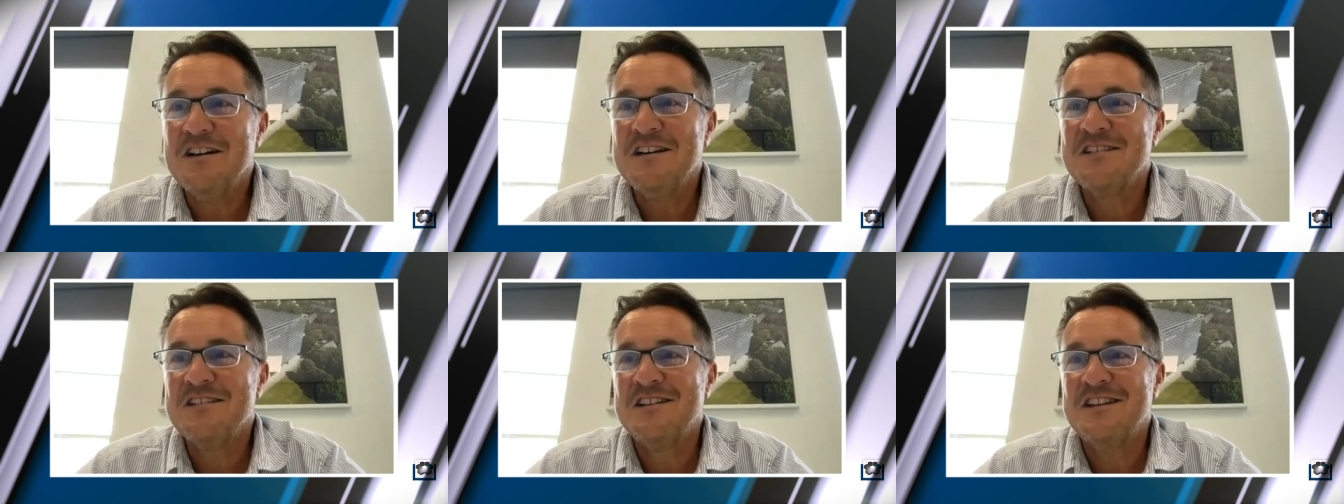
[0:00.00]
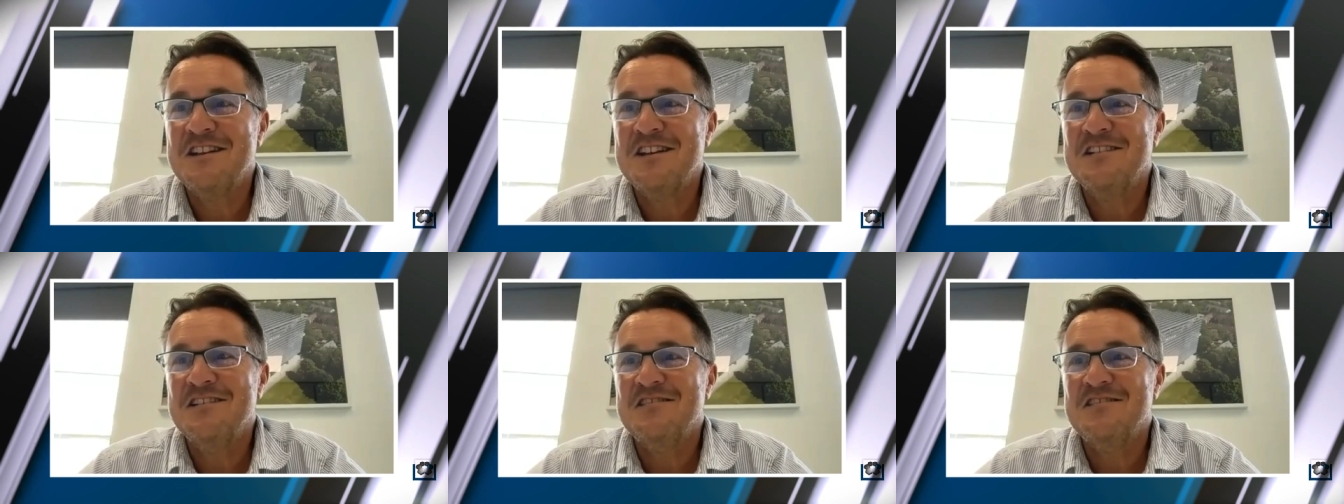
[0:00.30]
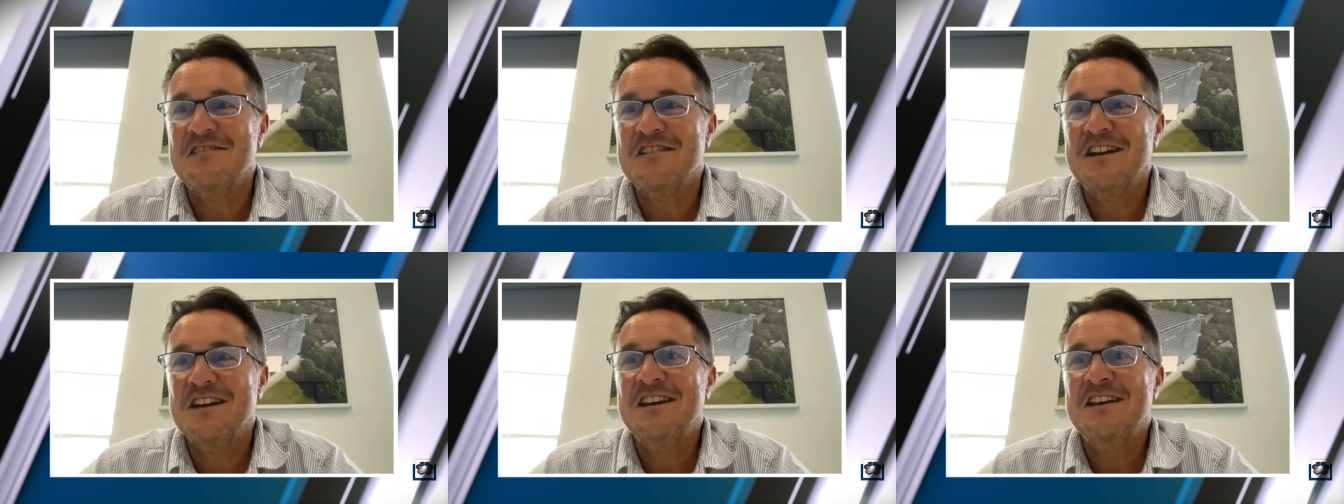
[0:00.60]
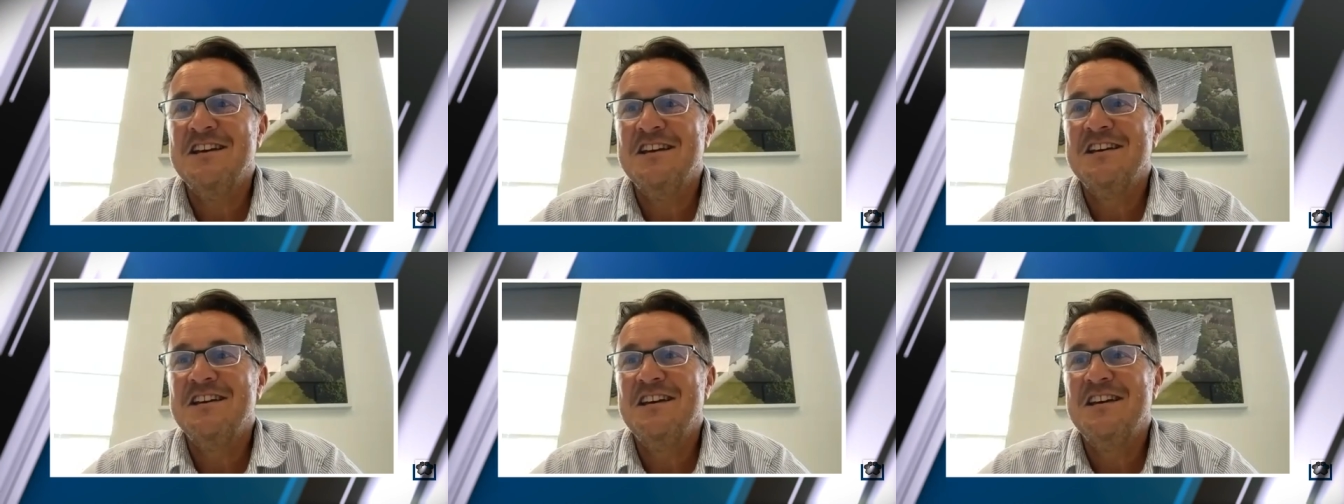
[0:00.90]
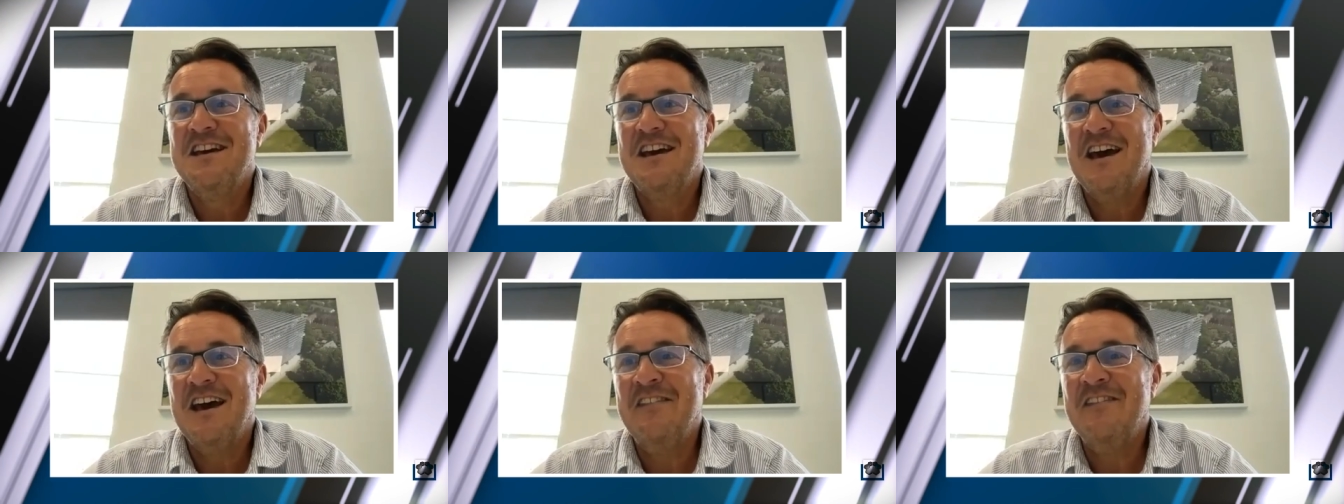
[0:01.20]
as an industry
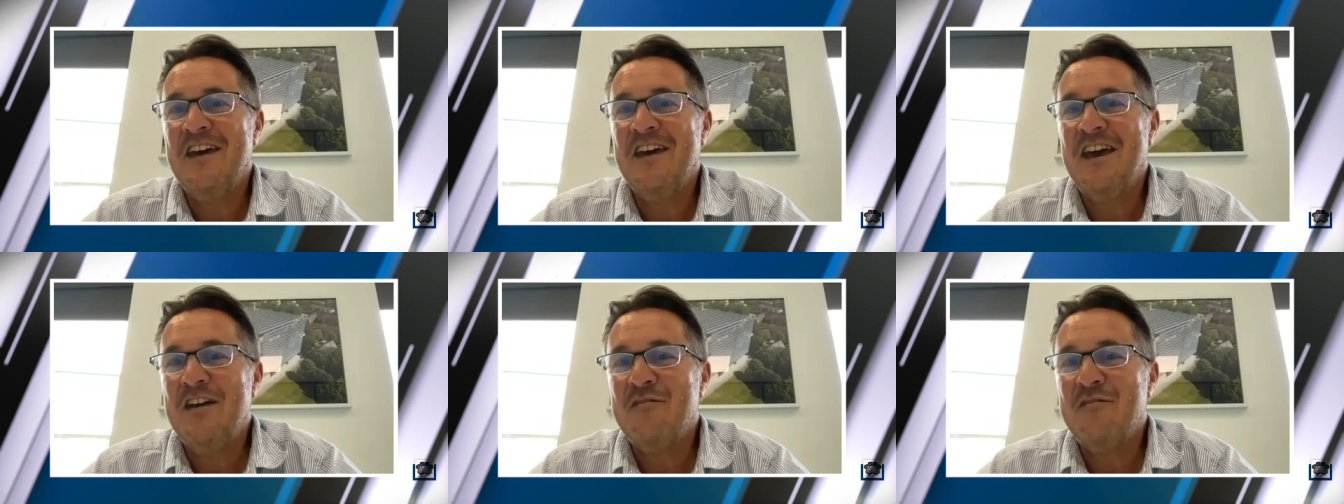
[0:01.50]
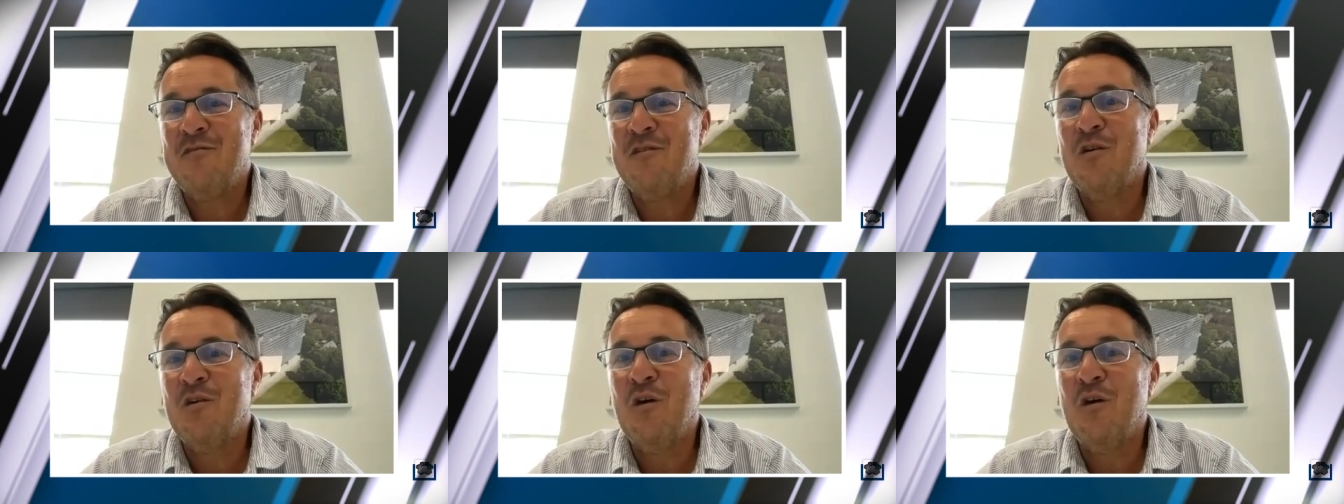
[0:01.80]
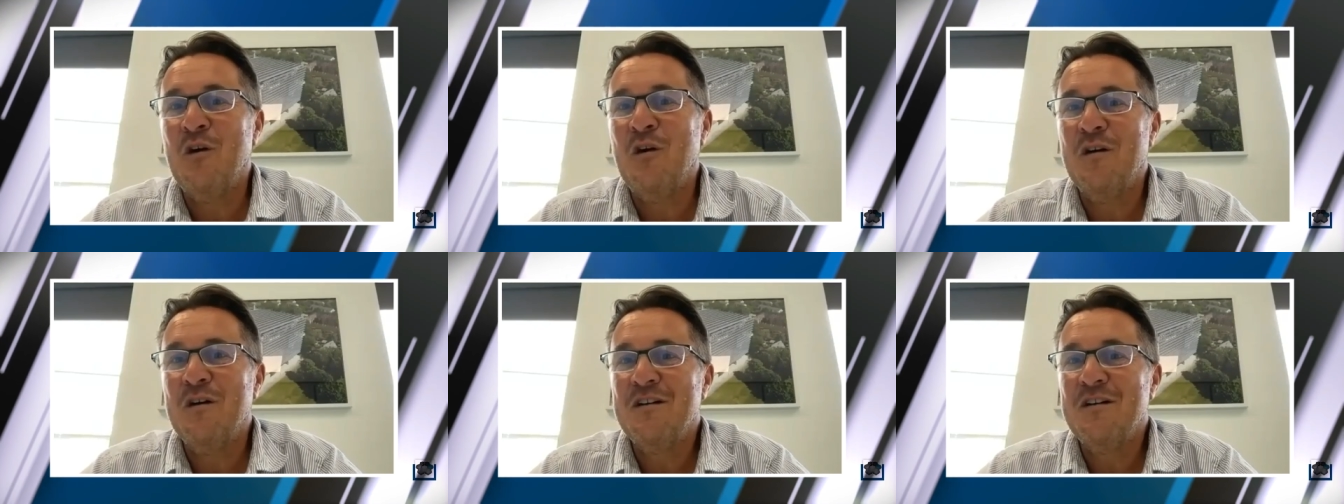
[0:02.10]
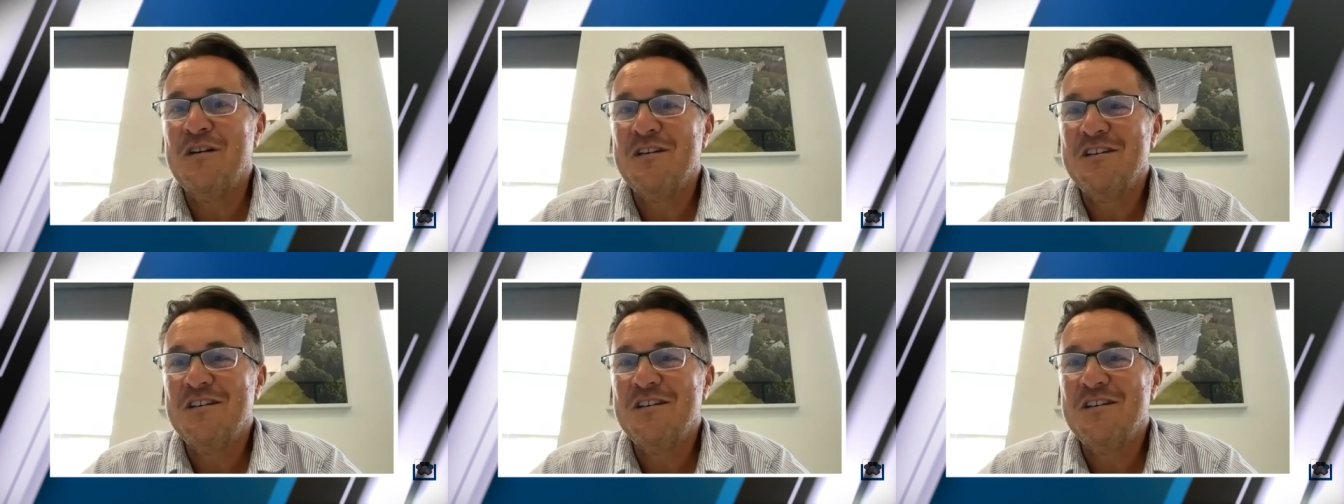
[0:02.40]
and therefore